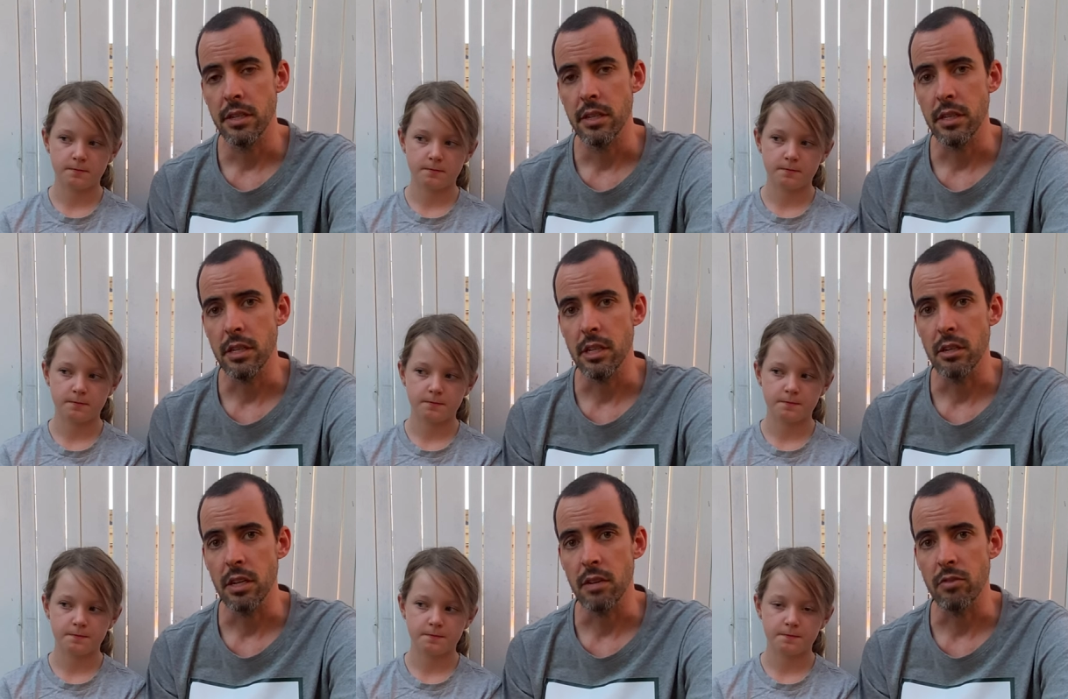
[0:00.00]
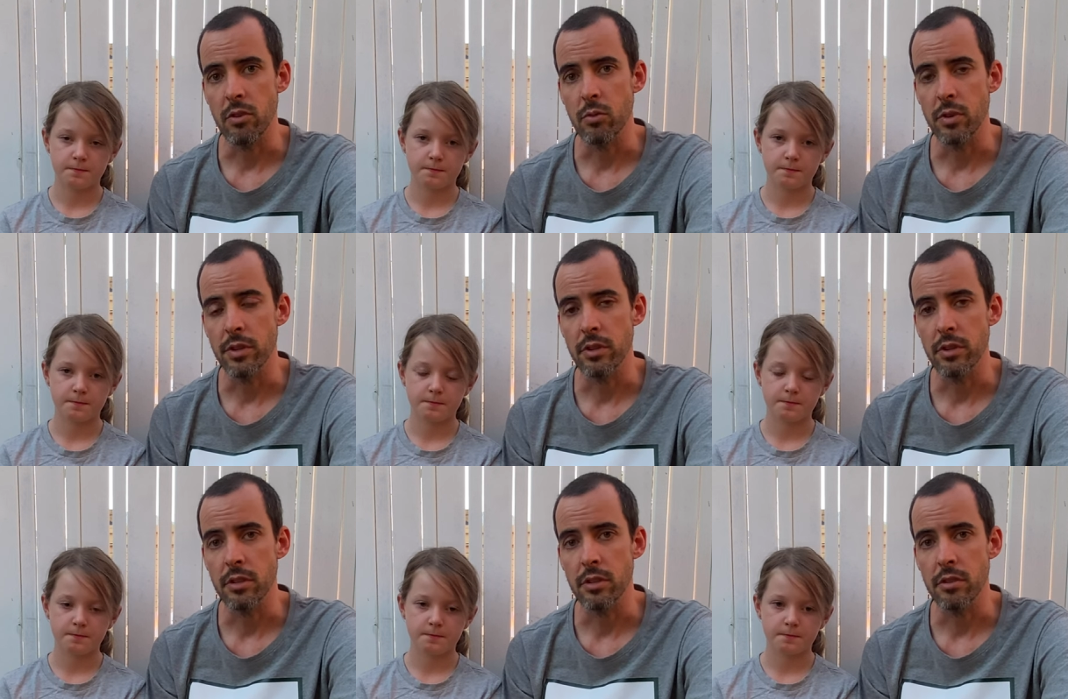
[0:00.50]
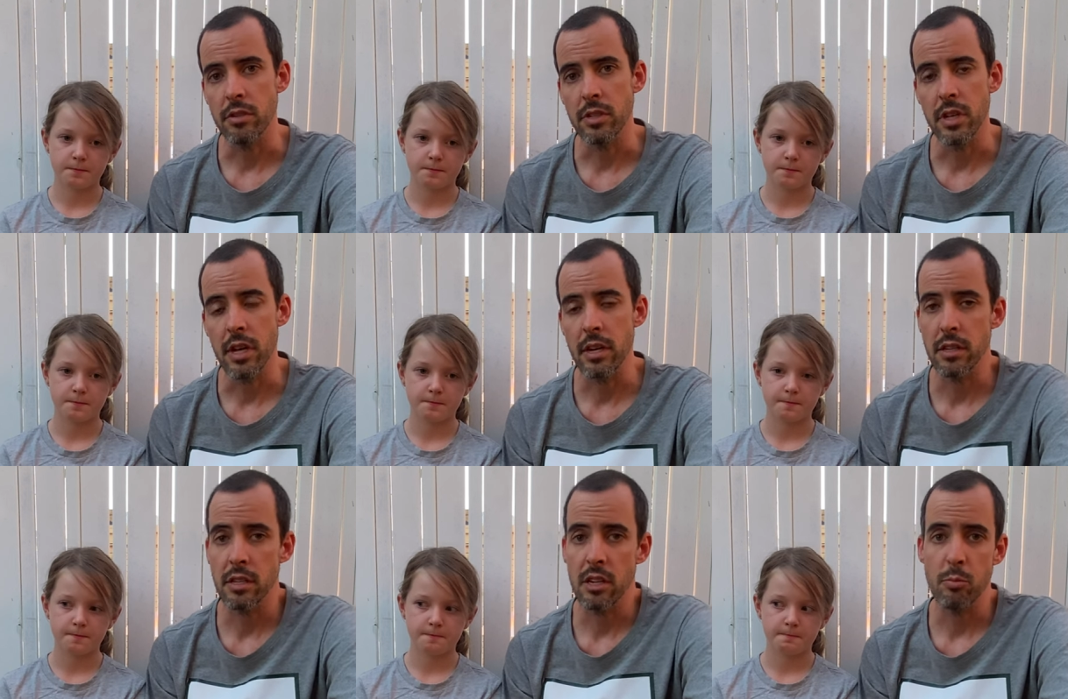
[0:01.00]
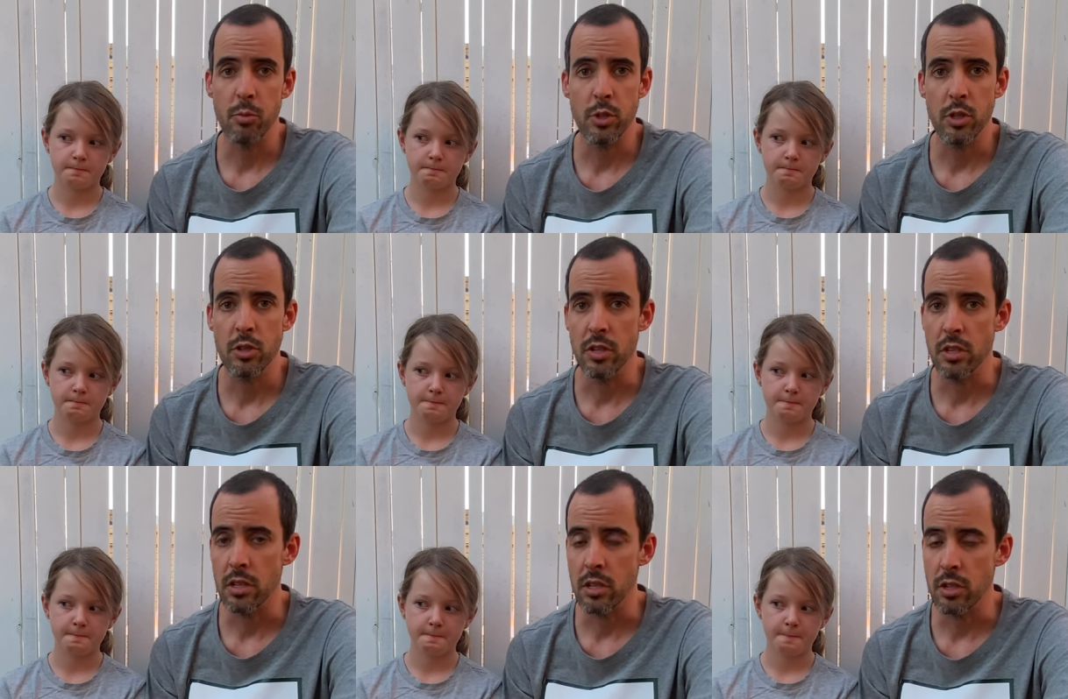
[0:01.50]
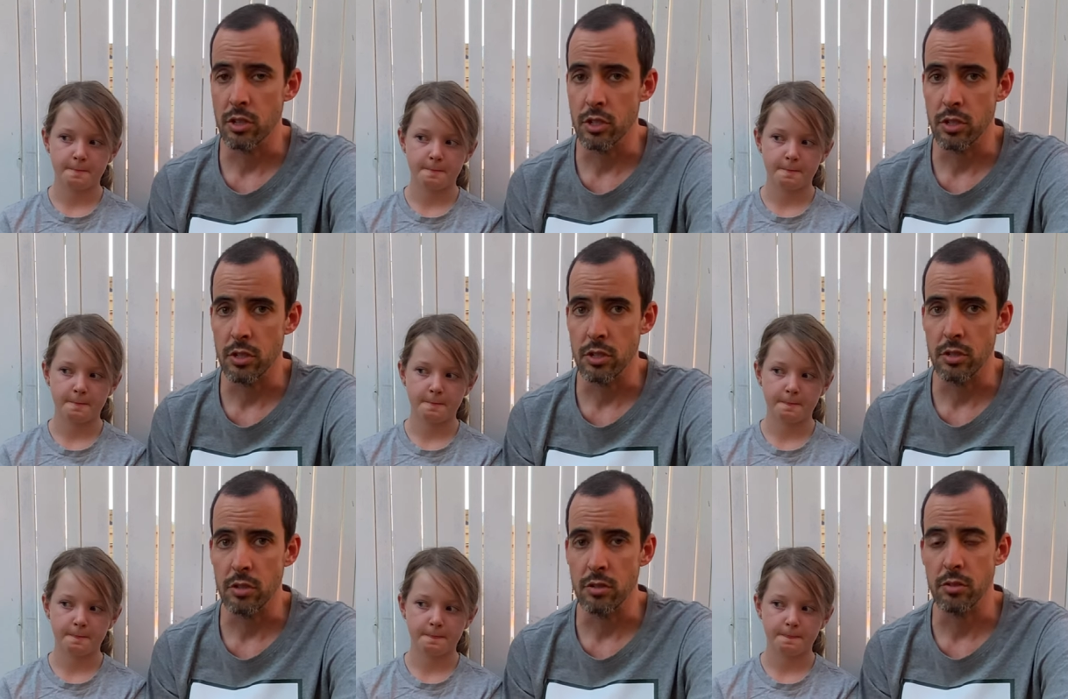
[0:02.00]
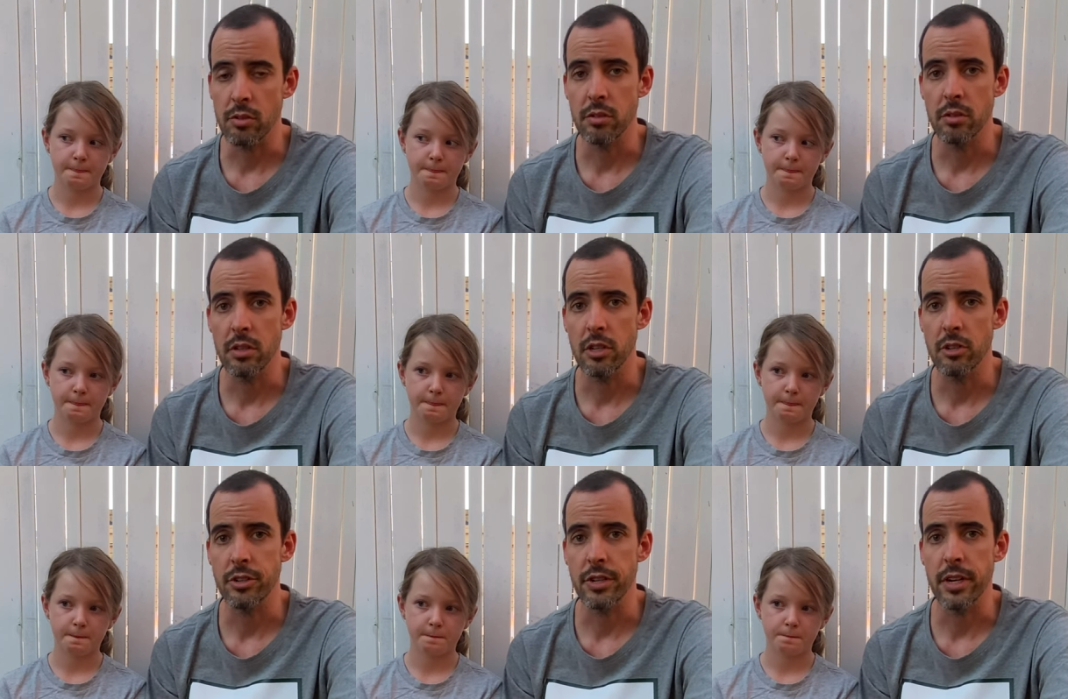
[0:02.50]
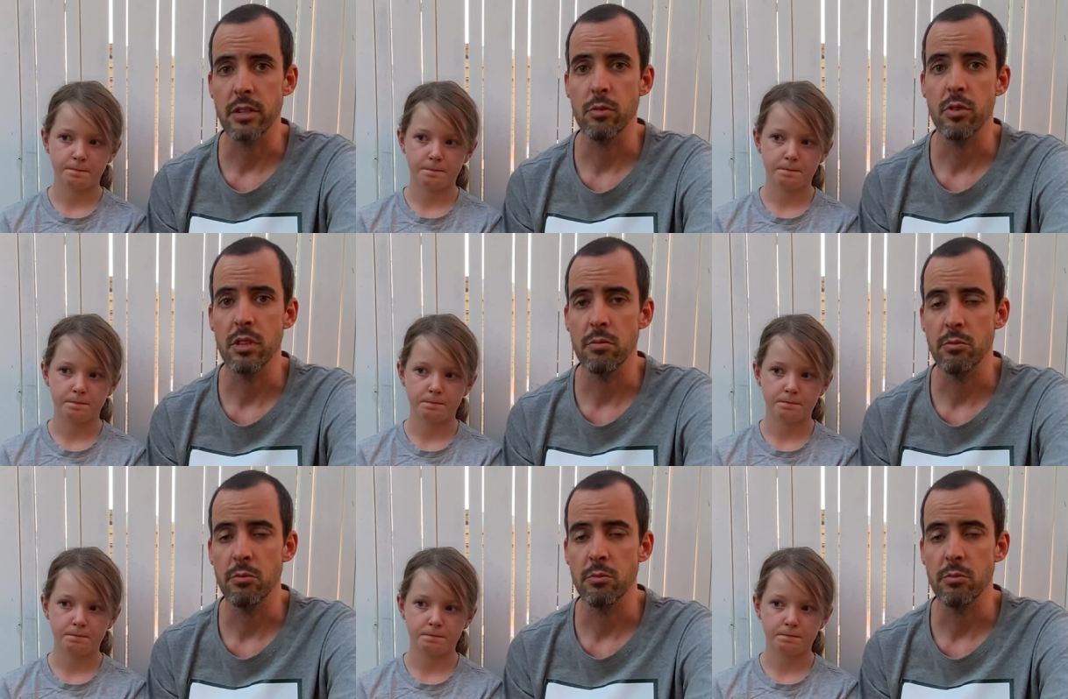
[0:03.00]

Speaker 1: you know, everyone who's had the opportunity to interact with